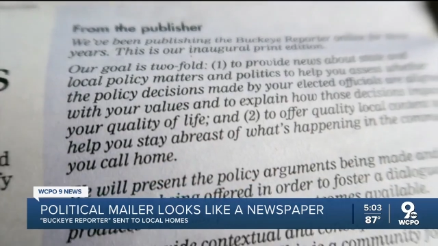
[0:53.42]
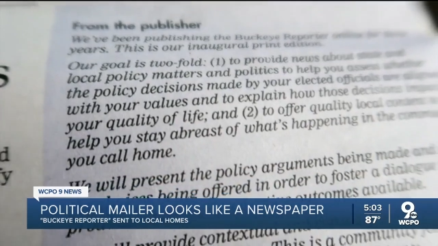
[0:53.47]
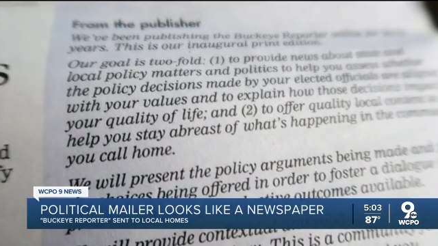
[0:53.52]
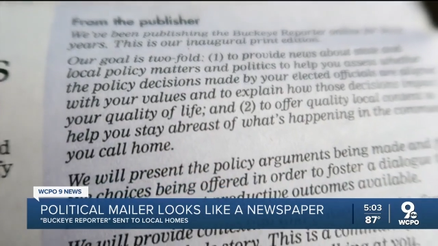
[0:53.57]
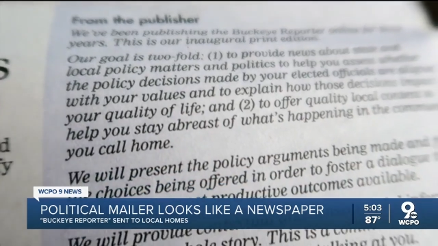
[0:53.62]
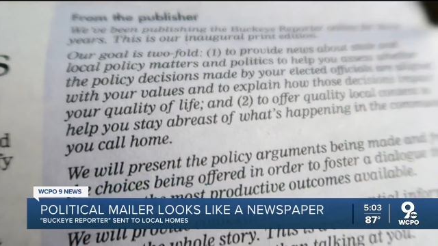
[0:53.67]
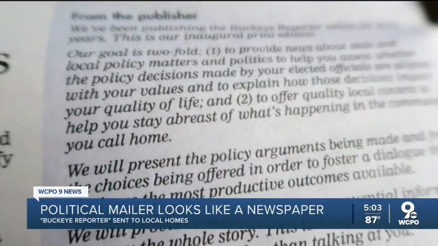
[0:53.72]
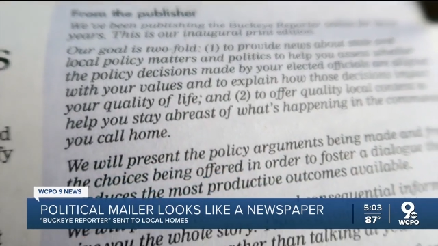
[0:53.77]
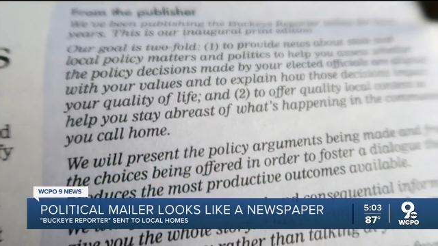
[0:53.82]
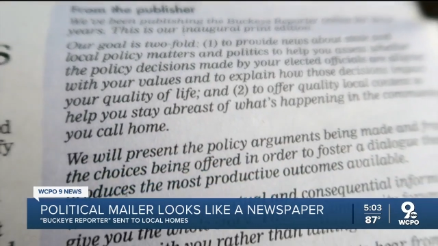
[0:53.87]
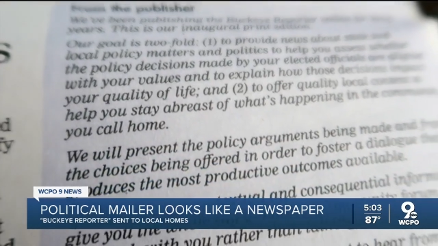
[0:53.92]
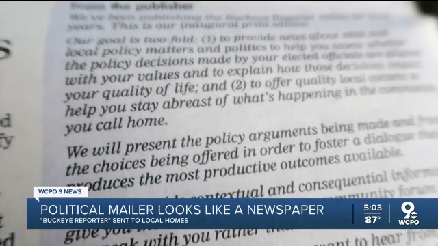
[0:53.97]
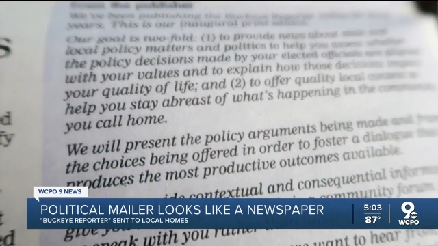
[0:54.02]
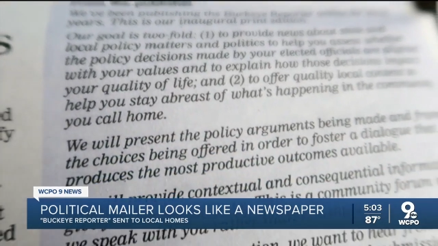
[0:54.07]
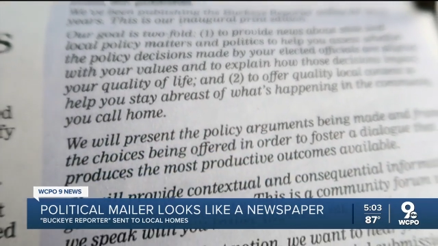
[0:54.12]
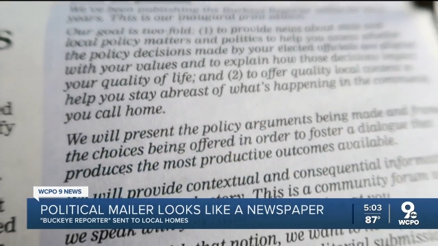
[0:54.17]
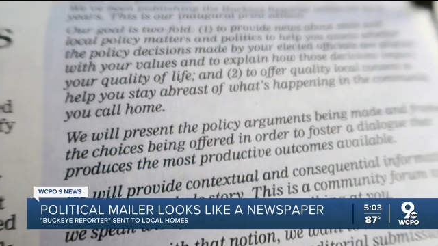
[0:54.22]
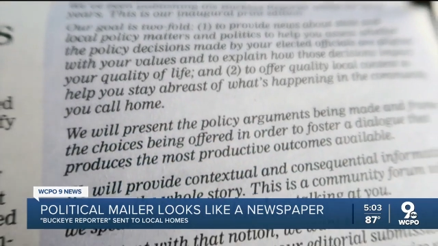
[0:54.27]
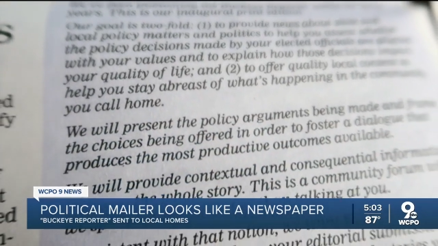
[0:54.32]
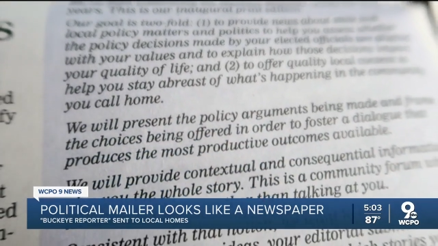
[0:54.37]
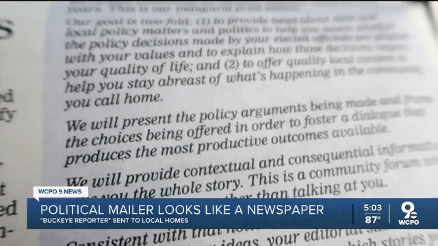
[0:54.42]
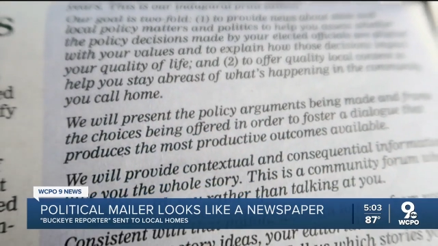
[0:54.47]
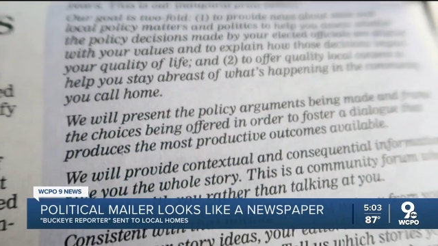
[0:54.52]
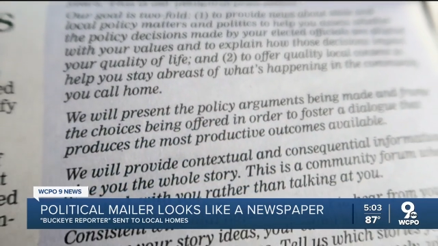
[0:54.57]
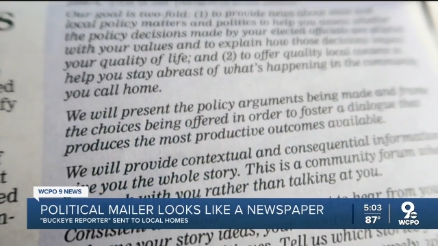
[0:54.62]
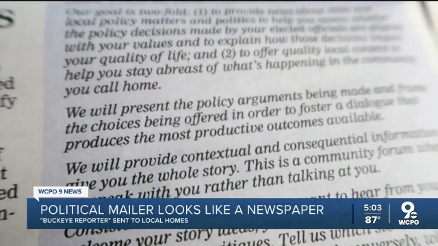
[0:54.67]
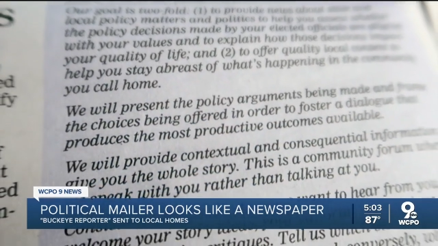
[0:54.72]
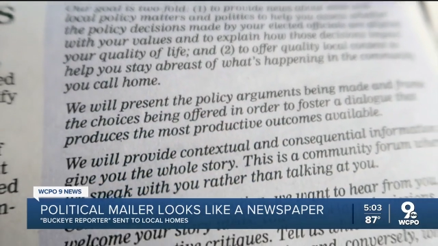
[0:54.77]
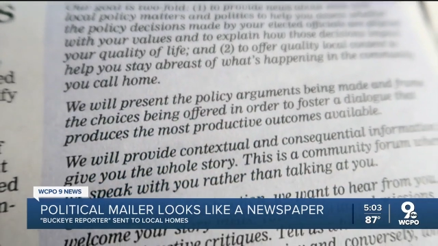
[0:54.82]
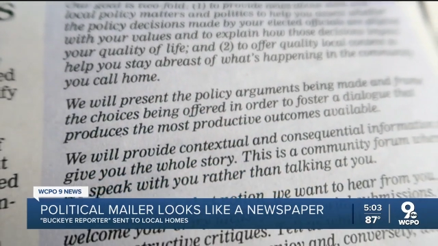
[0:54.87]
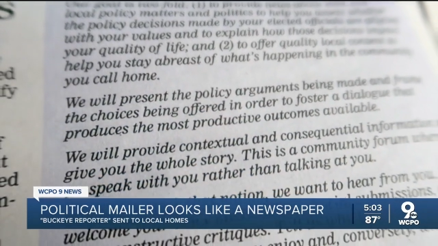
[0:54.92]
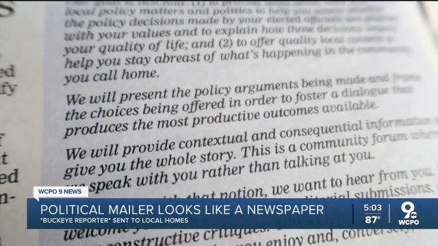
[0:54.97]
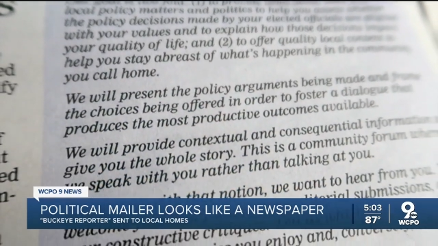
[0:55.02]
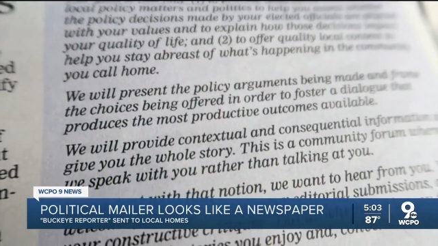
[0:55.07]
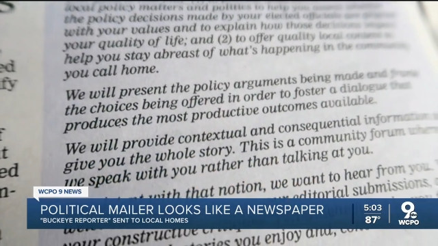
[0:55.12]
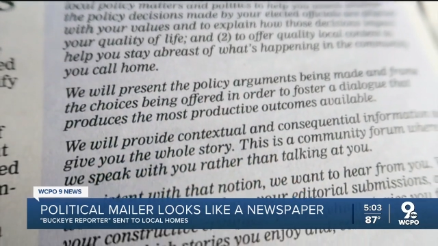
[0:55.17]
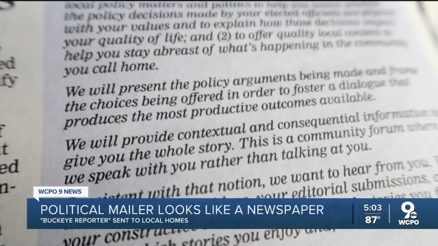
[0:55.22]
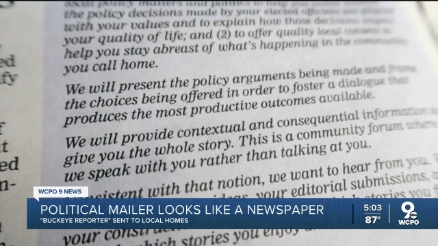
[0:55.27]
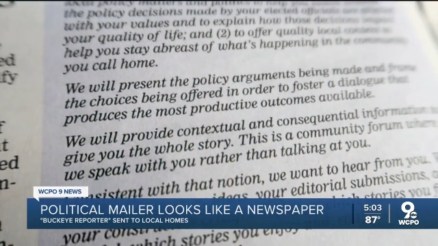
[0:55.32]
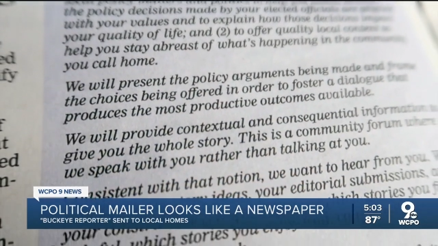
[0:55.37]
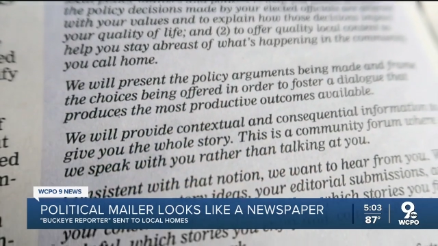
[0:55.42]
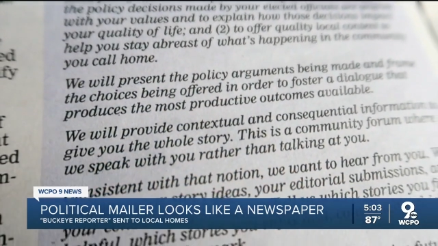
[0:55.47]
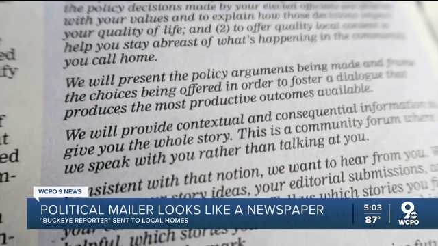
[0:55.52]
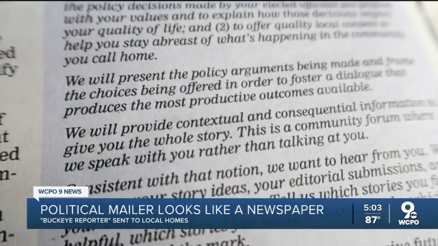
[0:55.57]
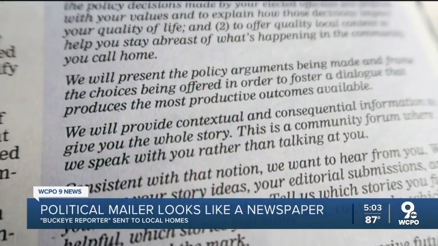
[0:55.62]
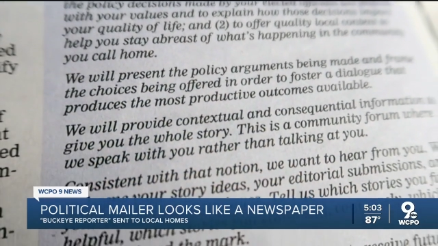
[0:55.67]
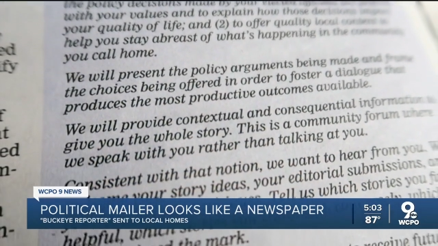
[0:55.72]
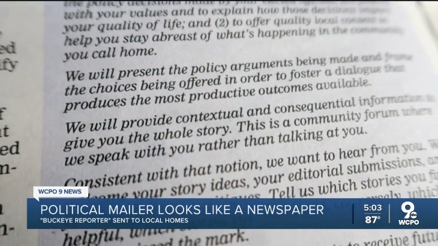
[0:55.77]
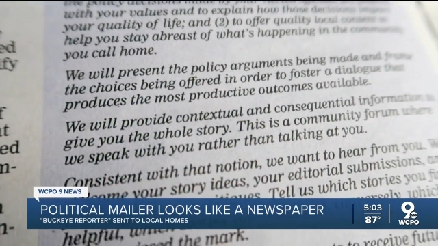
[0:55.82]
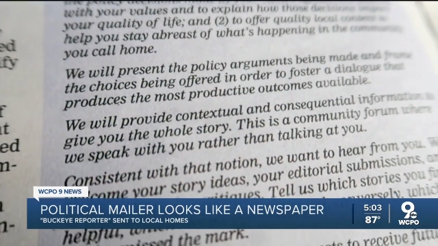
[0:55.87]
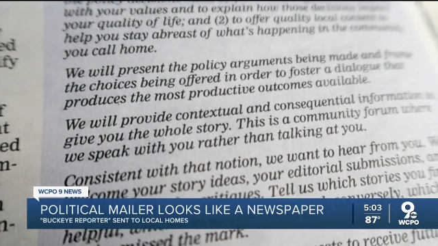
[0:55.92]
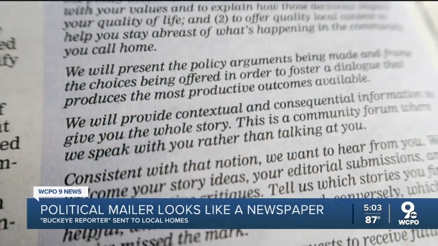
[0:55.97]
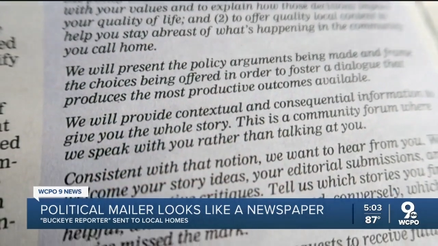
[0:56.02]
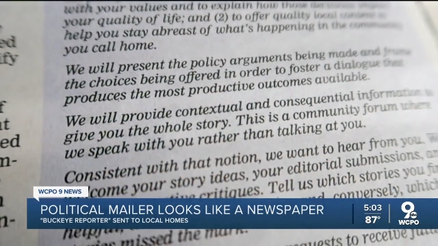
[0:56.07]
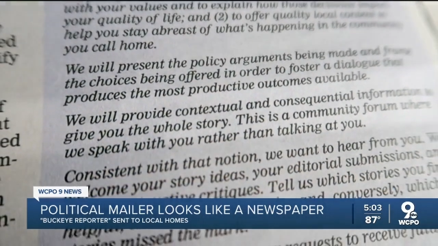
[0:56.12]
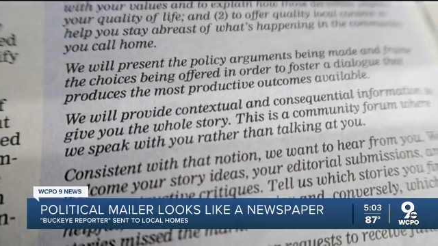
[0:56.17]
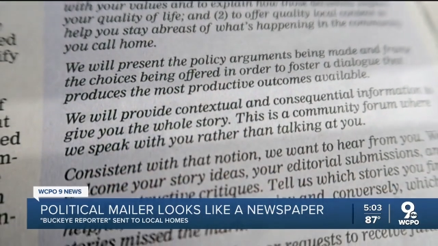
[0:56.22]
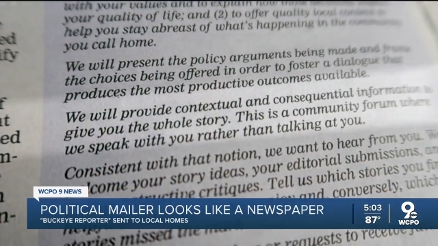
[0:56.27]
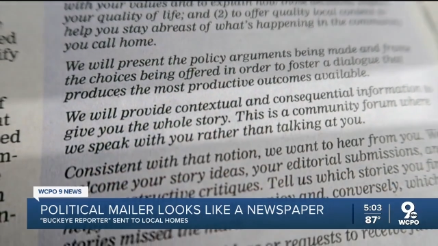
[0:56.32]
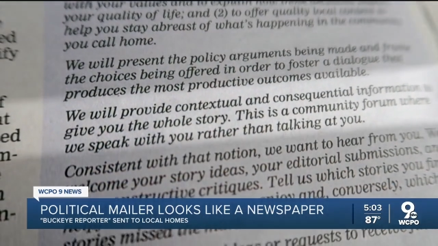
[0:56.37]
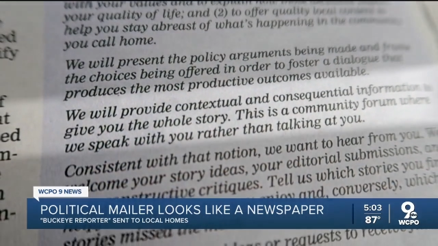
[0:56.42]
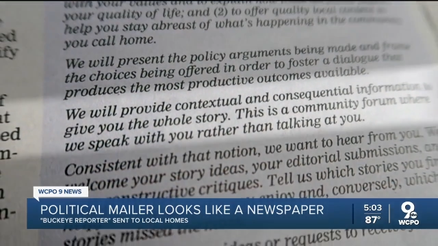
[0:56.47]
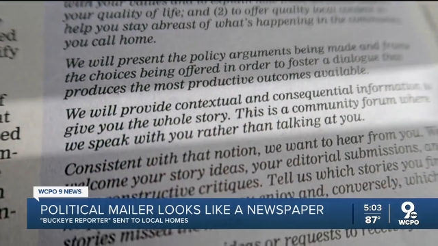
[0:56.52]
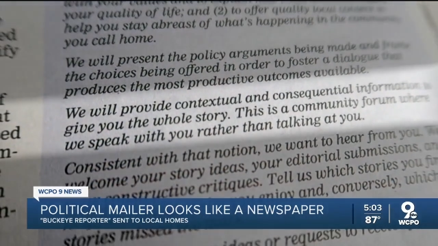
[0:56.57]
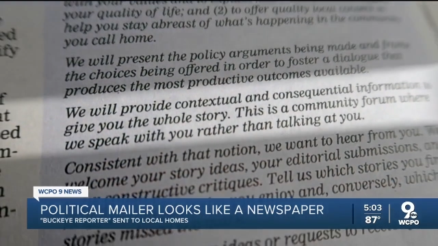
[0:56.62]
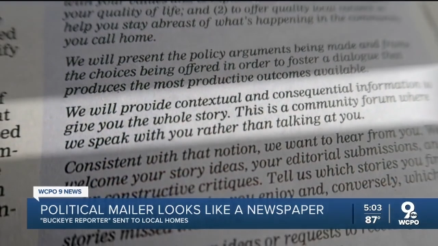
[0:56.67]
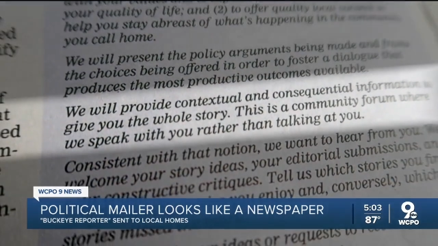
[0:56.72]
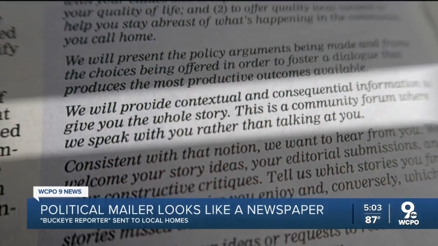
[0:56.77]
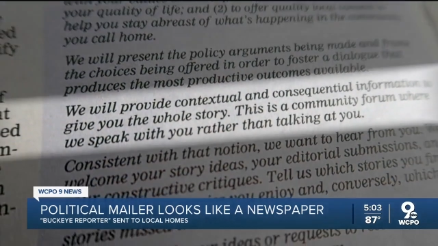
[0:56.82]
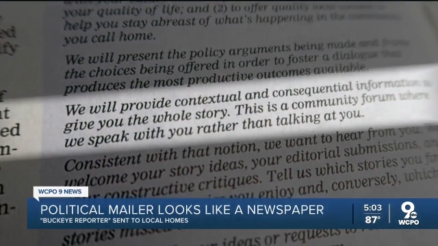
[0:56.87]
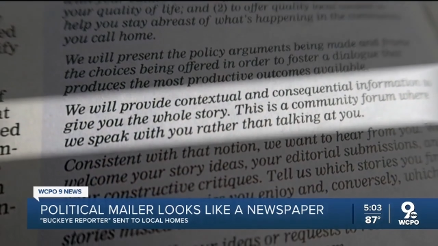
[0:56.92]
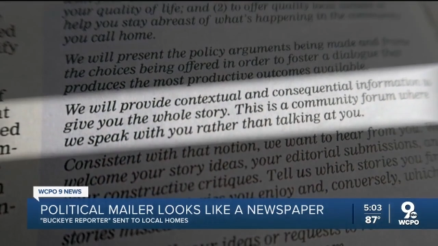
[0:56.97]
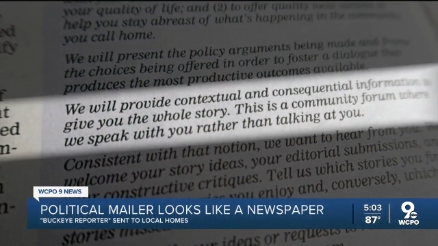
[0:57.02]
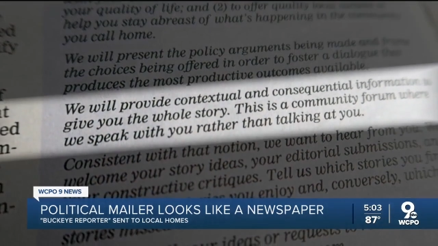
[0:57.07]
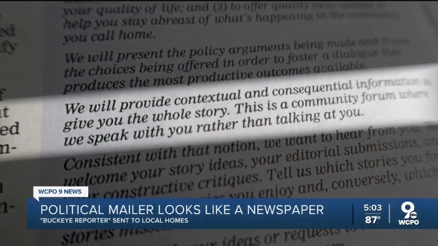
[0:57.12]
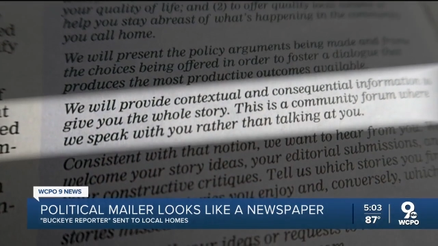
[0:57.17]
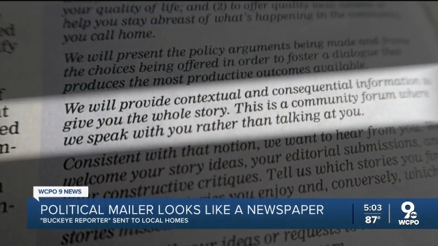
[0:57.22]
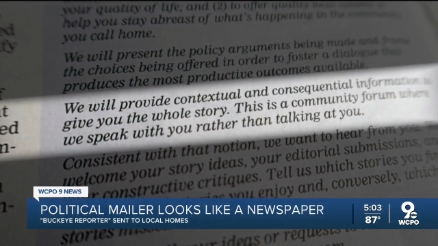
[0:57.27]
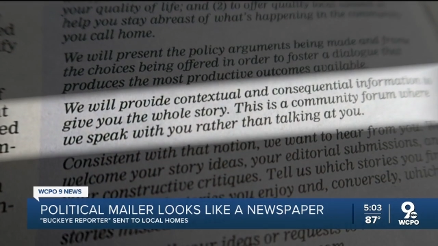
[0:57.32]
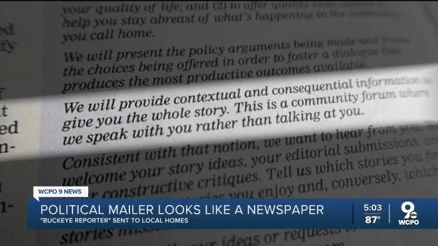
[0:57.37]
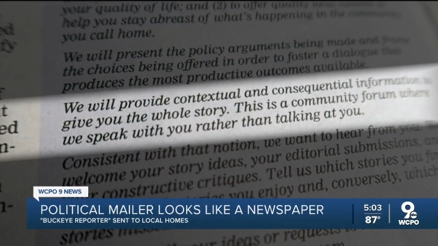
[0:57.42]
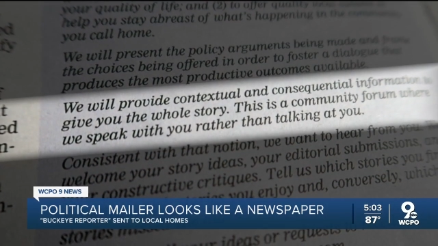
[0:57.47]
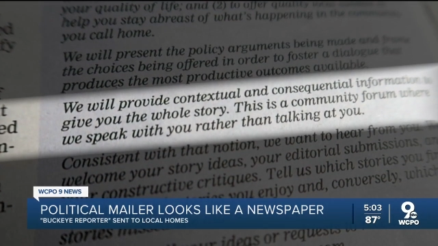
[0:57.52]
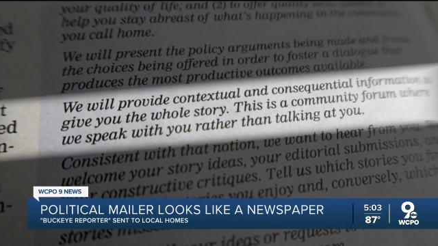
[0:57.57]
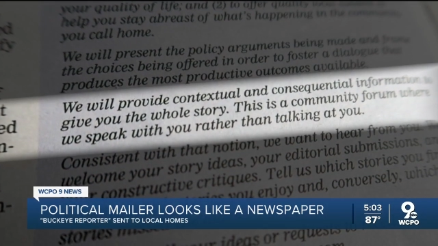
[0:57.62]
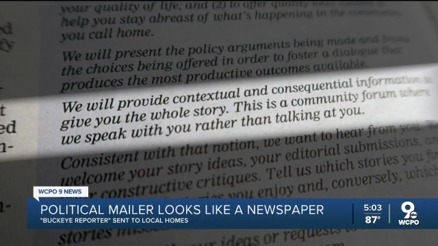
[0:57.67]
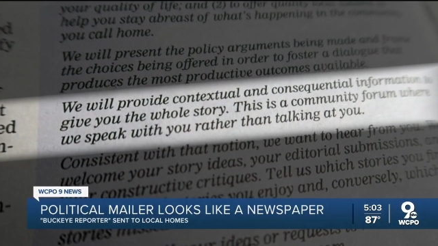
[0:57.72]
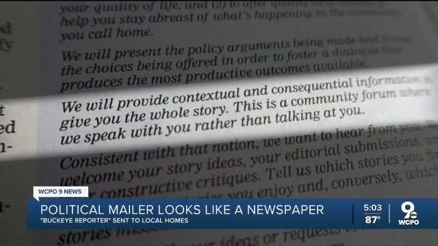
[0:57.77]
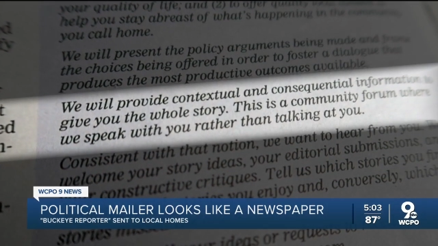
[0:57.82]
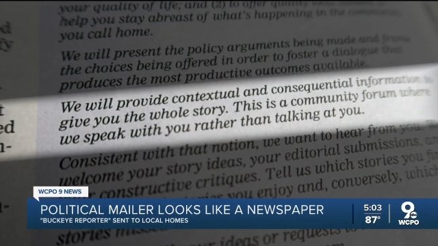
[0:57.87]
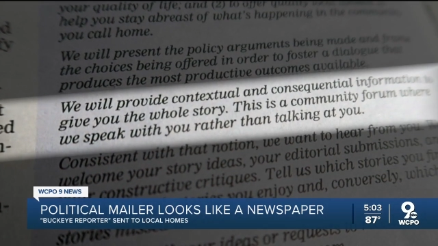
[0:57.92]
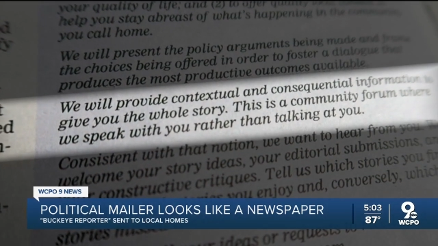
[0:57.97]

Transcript: No face is visible, so there are no lips to read.